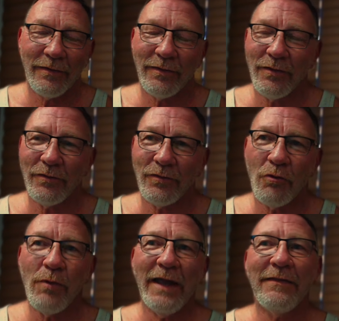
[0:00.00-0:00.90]
the
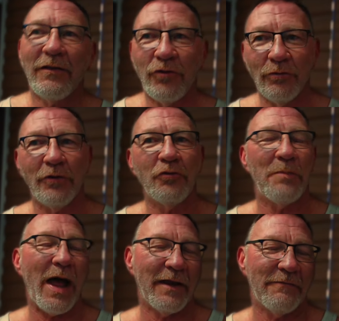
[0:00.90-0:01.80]
way that you lose
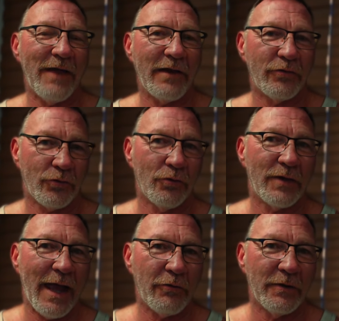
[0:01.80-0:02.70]
body fat is through a
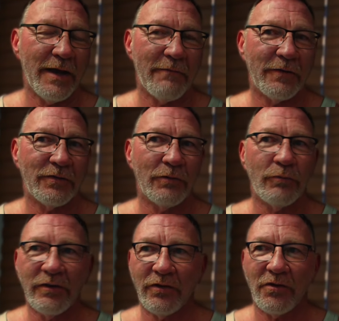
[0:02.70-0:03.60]
calorie deficit,
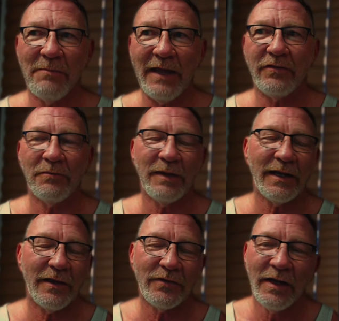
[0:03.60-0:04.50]
which is amazing
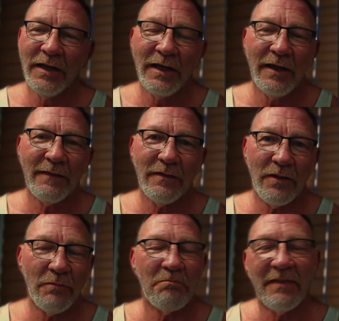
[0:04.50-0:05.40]
because
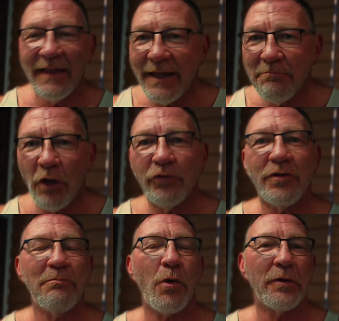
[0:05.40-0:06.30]
the
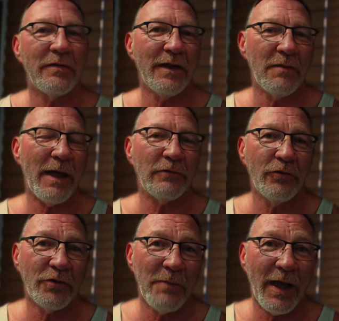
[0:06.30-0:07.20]
most important thing about
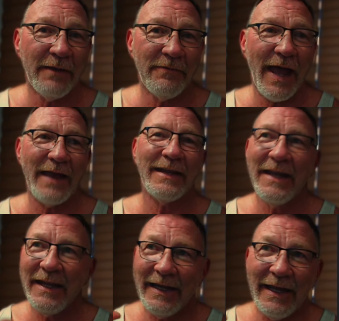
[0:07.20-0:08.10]
losing body fat,
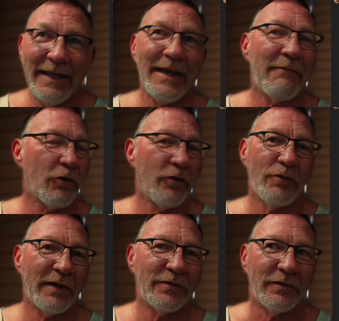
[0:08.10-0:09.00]
he never
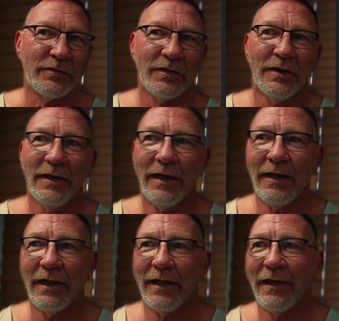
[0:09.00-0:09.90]
addresses.
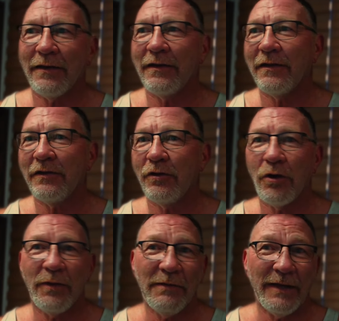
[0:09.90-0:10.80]
And you
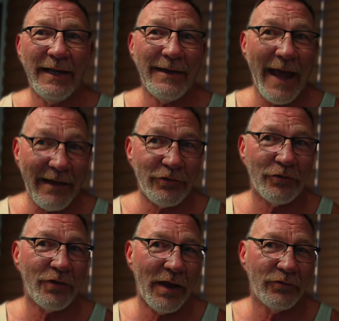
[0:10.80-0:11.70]
don't even need to
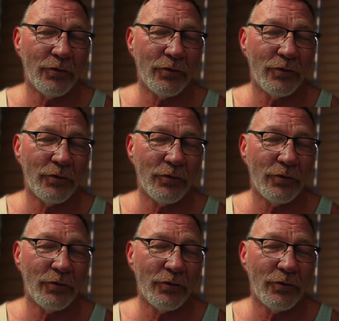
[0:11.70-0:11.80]
exercise